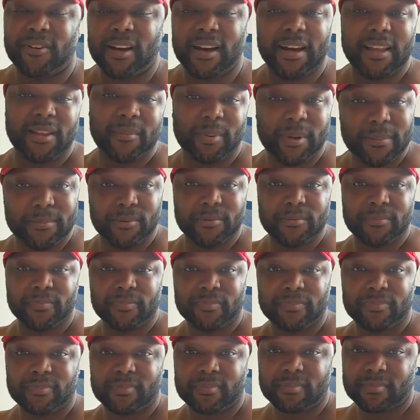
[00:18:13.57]
for other people.
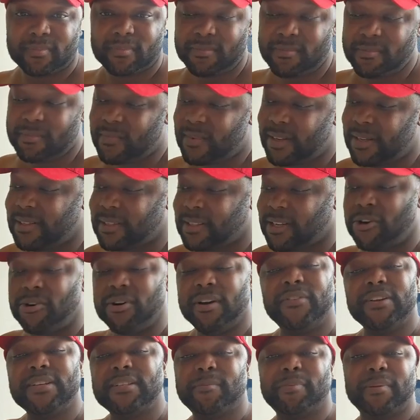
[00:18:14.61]

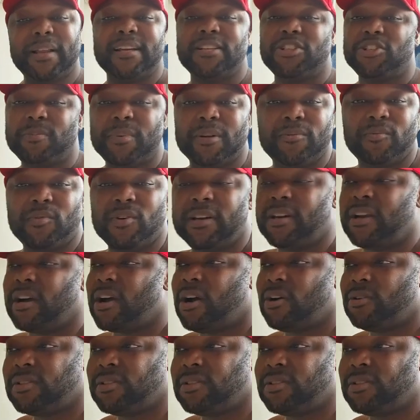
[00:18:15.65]
So if this is a place you've been wanting